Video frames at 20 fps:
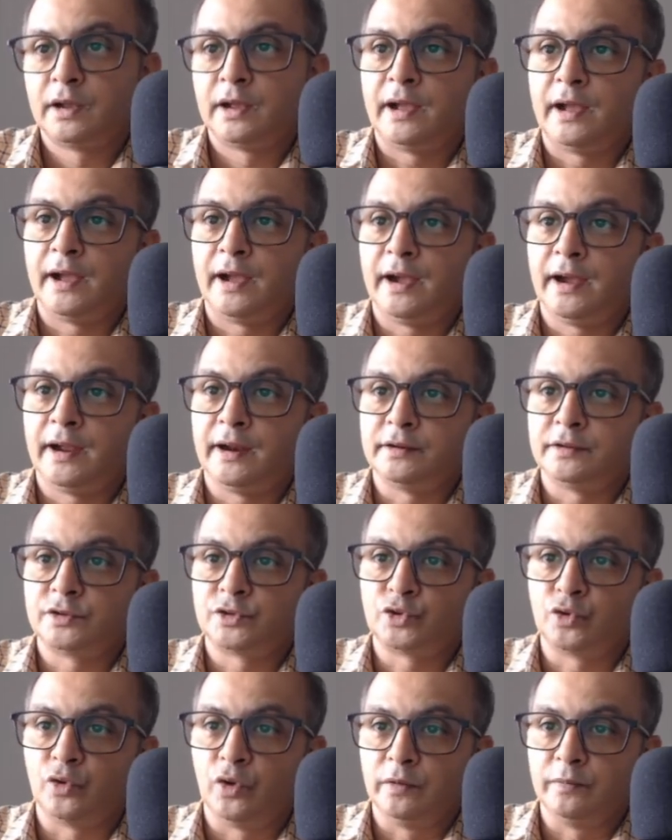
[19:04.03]
and
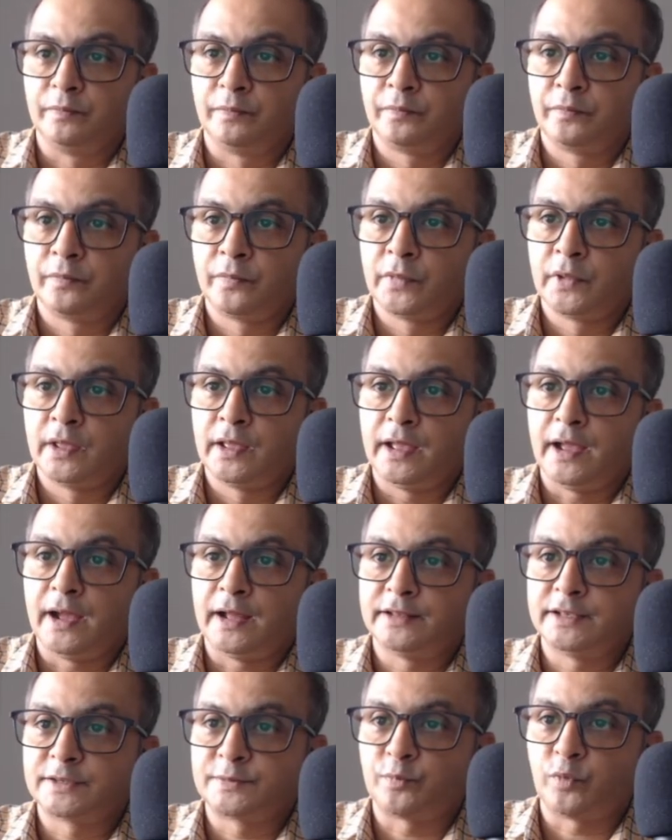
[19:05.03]
so on,
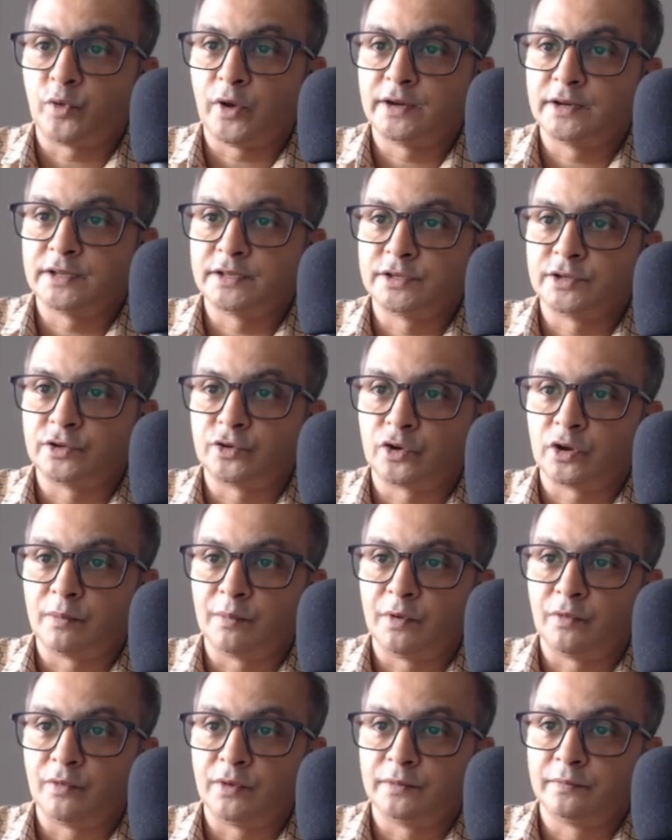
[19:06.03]
and this point is 0,
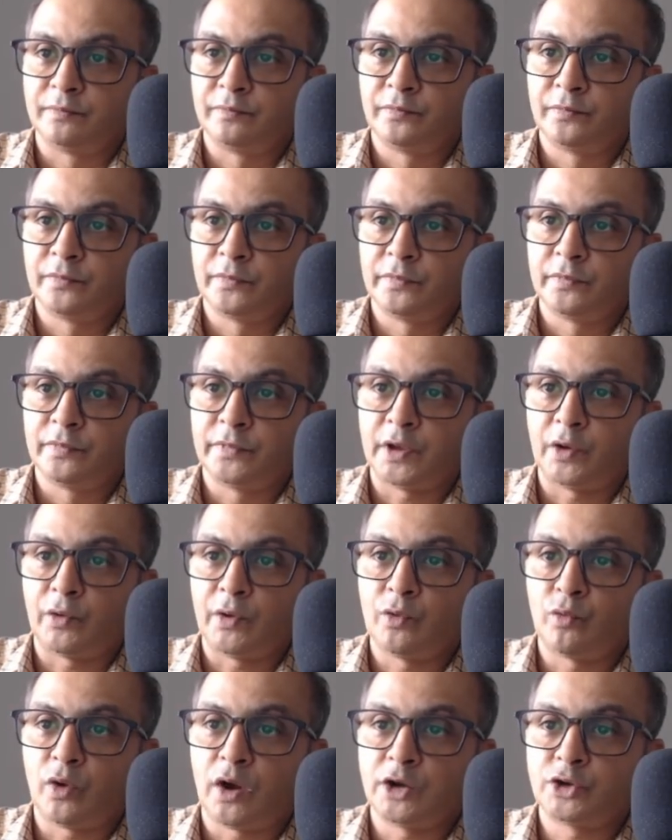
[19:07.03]
1. Now
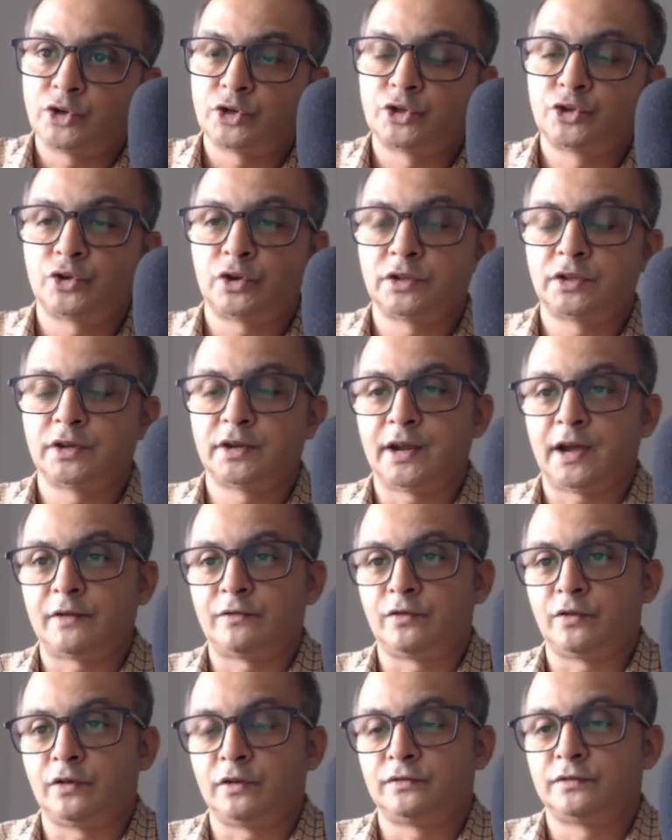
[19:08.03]
I want to draw the
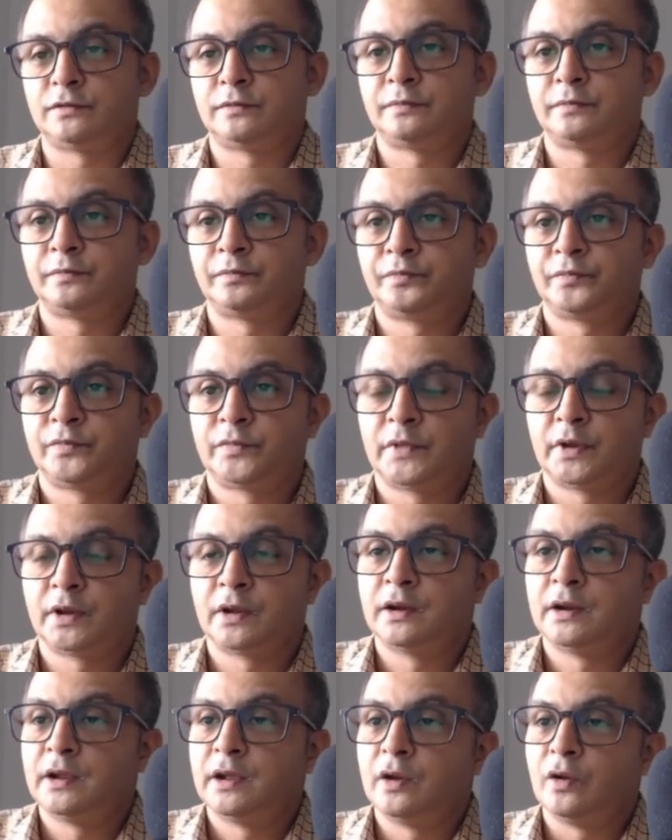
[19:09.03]
graph of
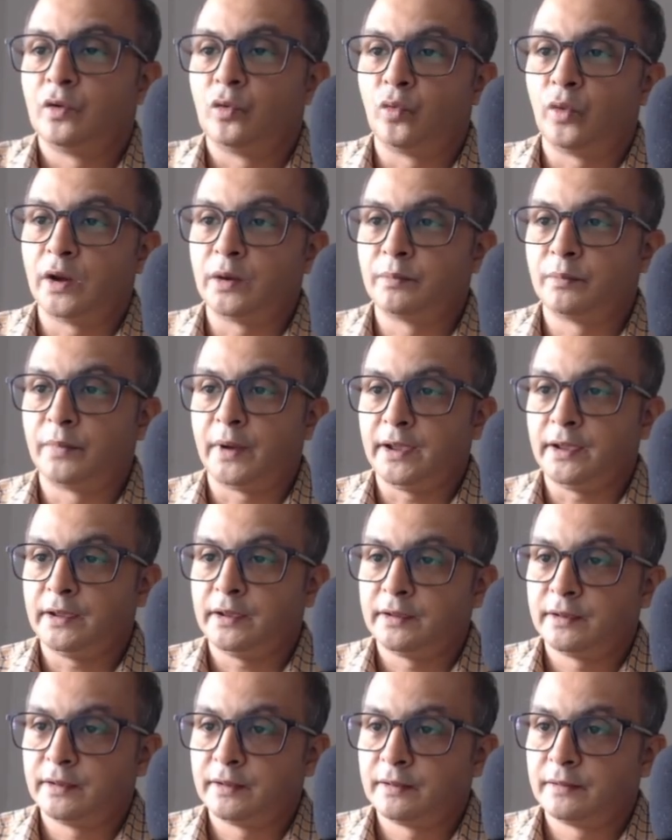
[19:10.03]
1
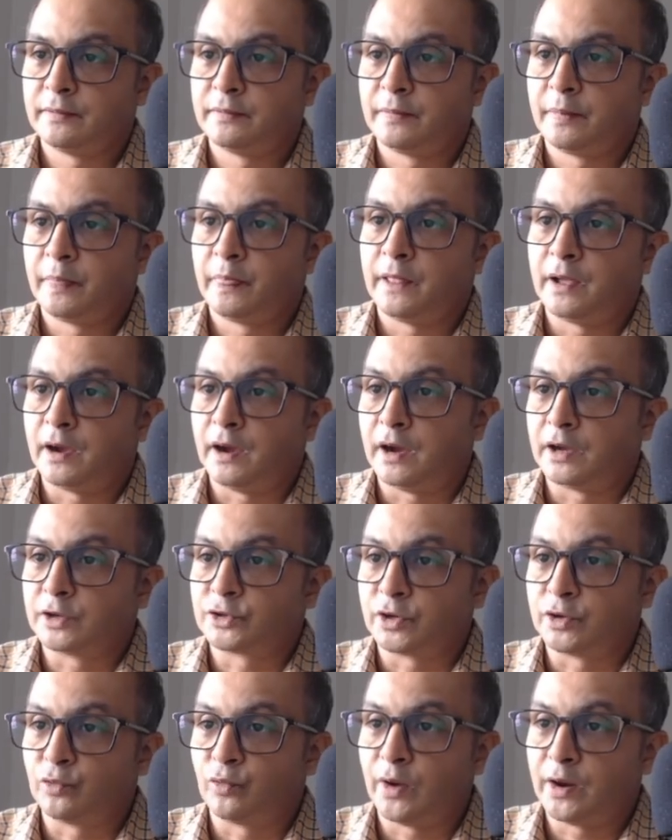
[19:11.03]
by
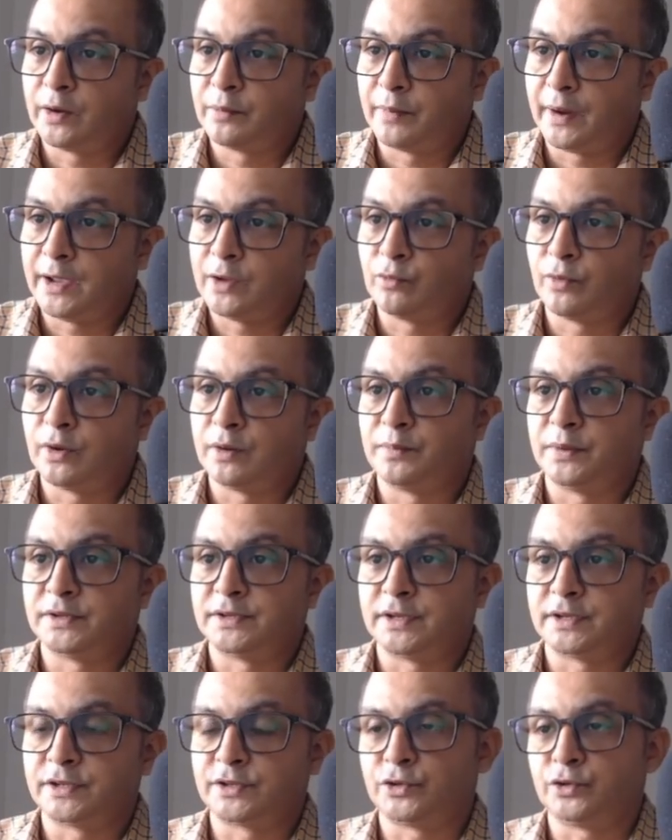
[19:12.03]
1
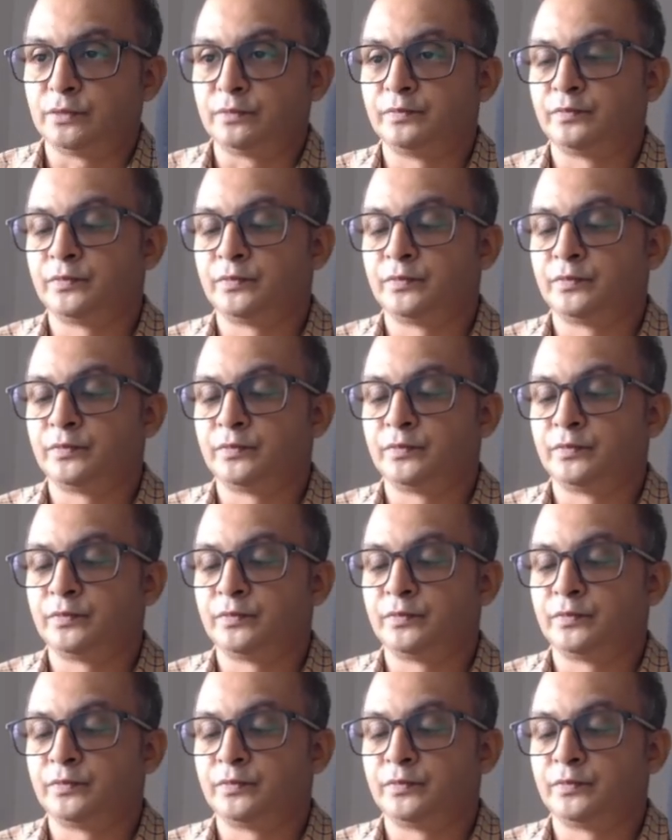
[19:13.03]
plus x cube.